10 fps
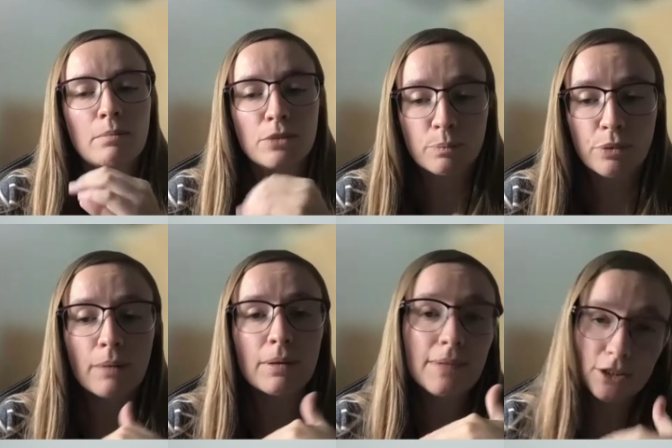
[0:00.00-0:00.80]
But the
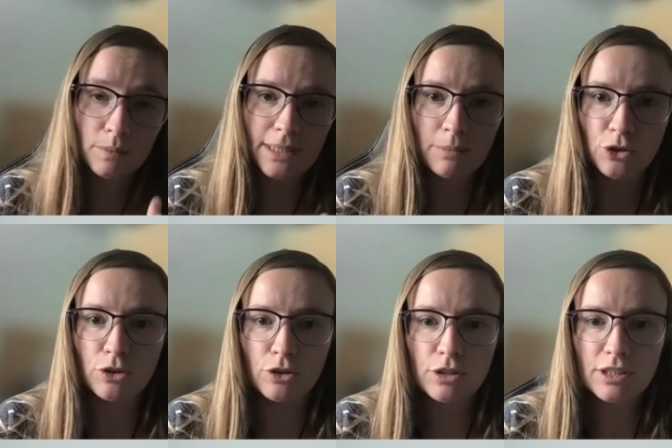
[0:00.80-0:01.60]
problem that sometimes
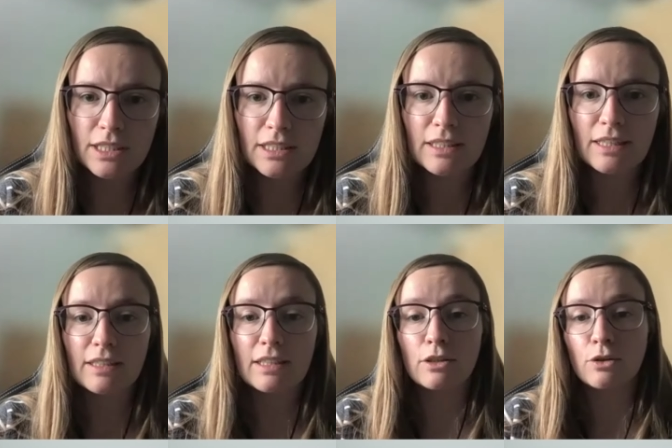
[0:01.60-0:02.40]
occurs is that
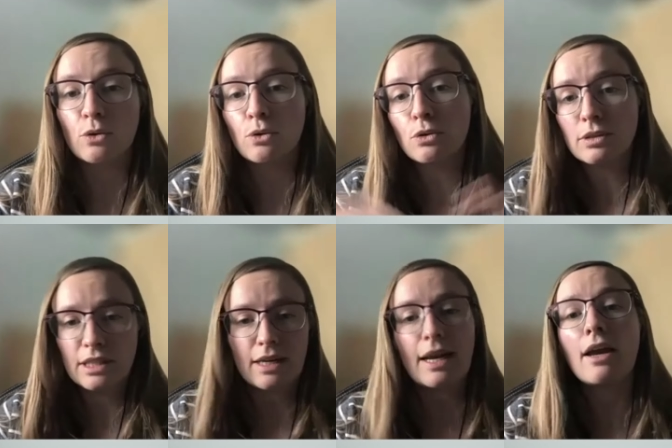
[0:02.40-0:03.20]
in the whole
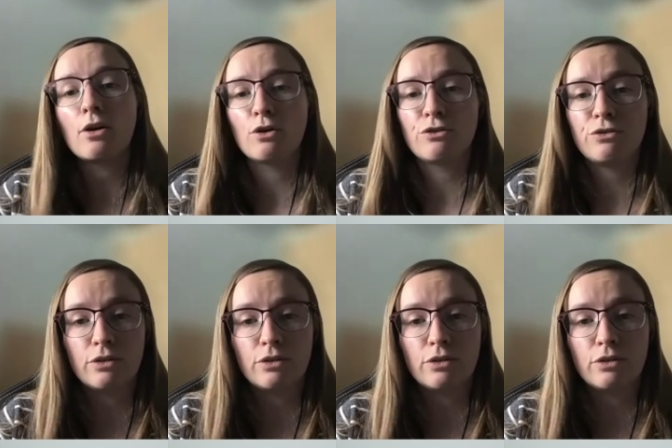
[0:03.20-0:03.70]
DNA of